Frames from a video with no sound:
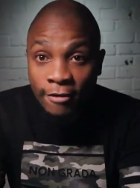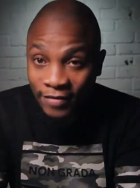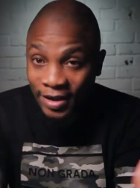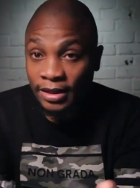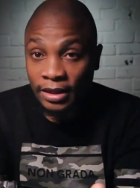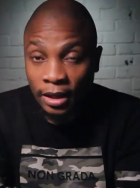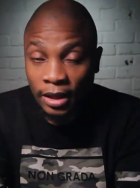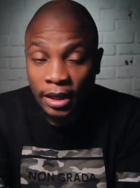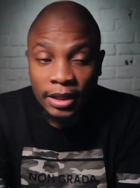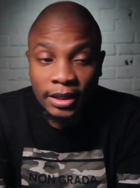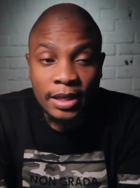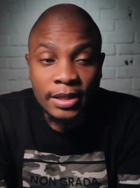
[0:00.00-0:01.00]
Father.
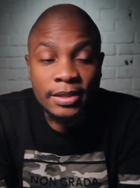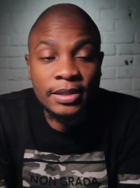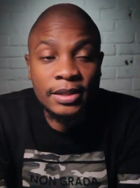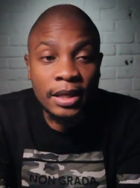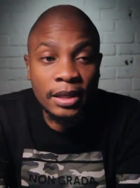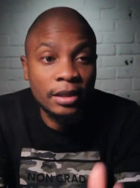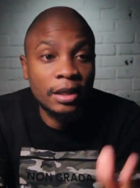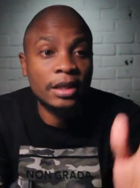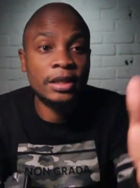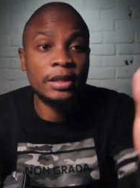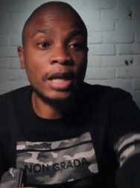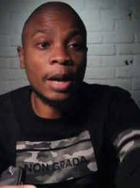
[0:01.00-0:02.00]
It doesn't say
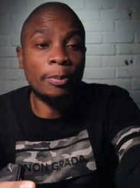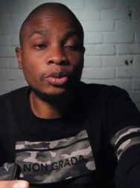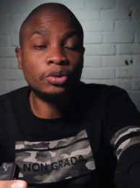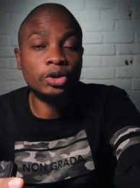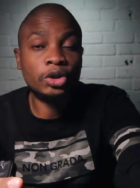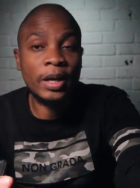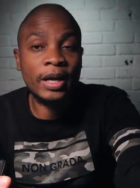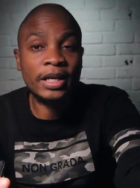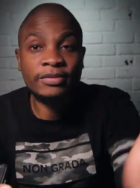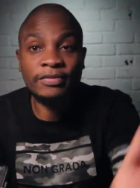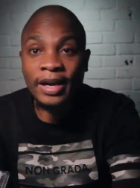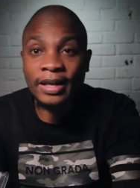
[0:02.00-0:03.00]
Apostle
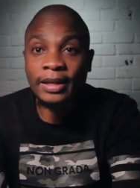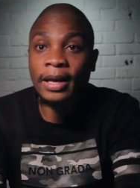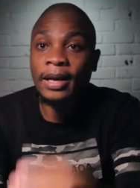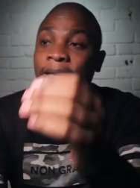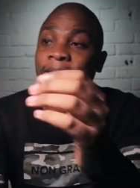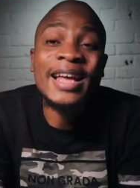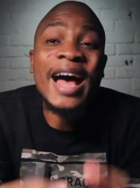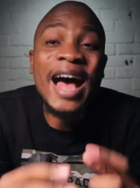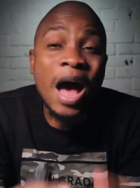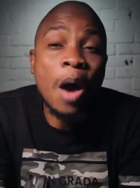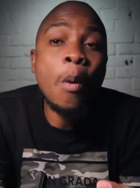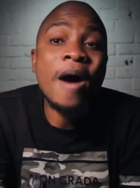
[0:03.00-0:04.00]
Chiwenga's father. It's
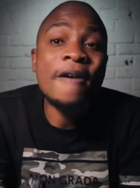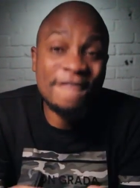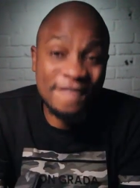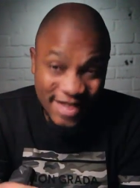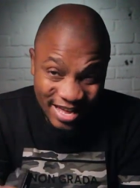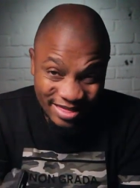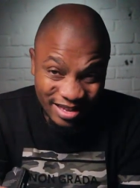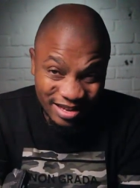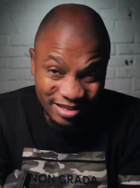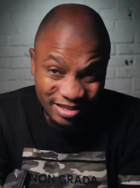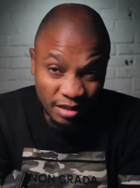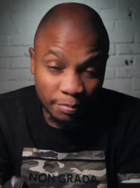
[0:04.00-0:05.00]
our
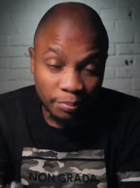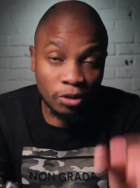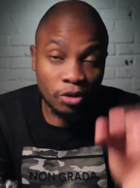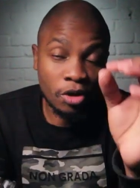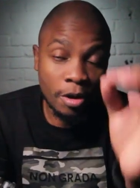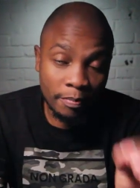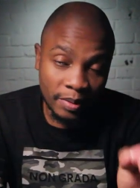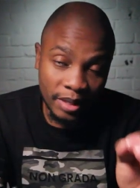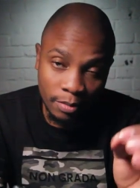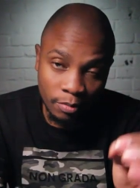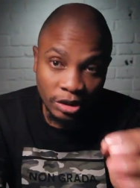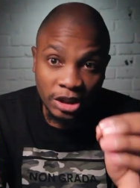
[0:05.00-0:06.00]
father. The
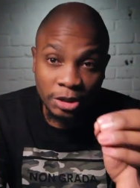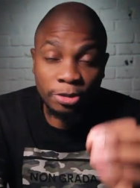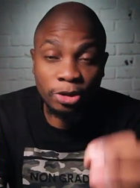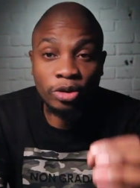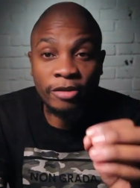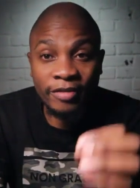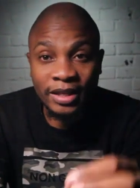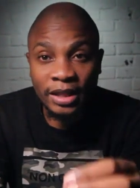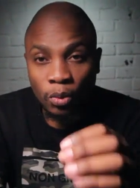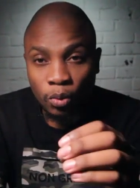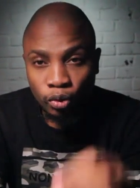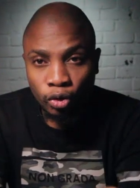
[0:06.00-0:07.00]
problem with the spiritual
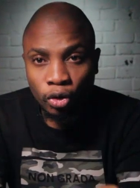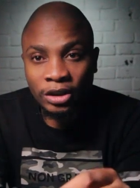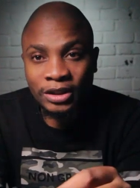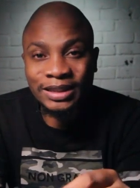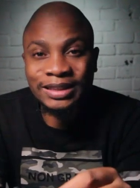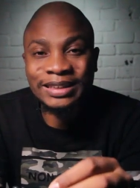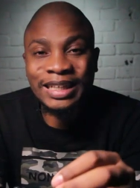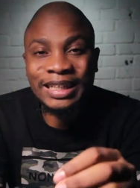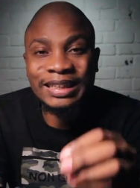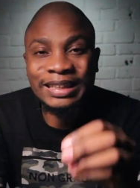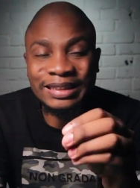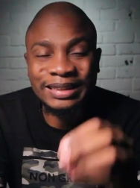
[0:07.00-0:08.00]
fatherhood doctrine is
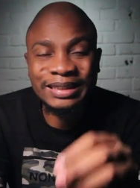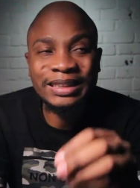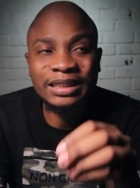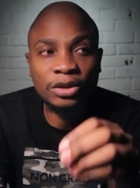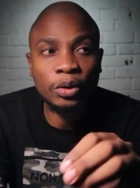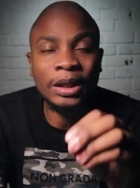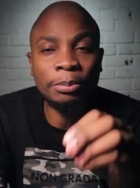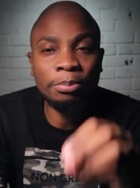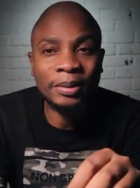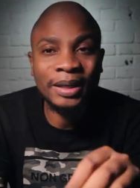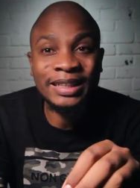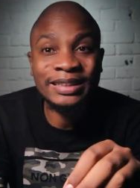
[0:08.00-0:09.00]
that it seeks to
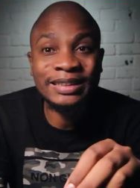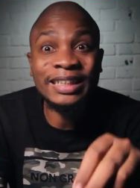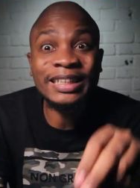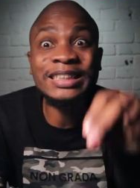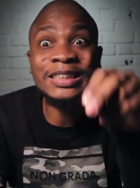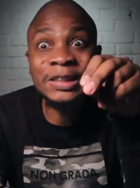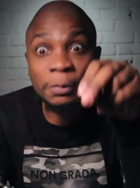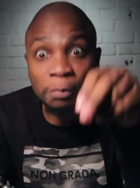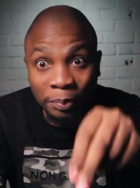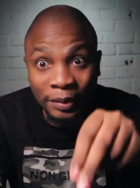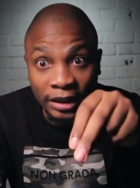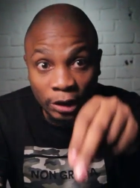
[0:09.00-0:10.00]
replace the
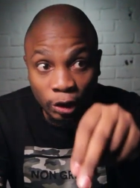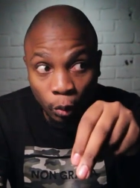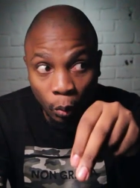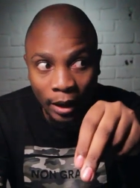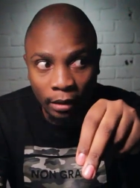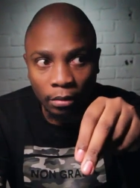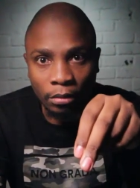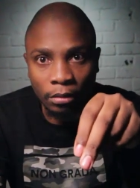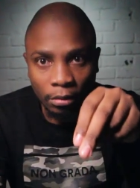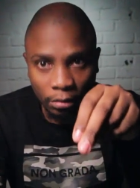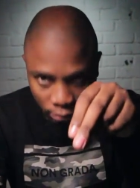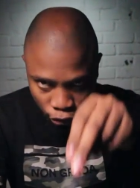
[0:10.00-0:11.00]
spiritual
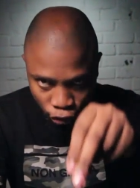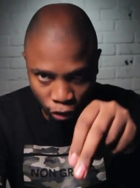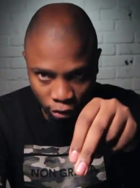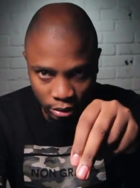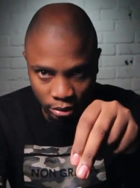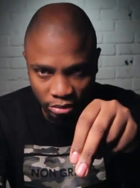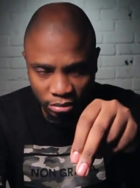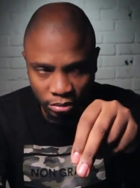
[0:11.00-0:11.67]
God.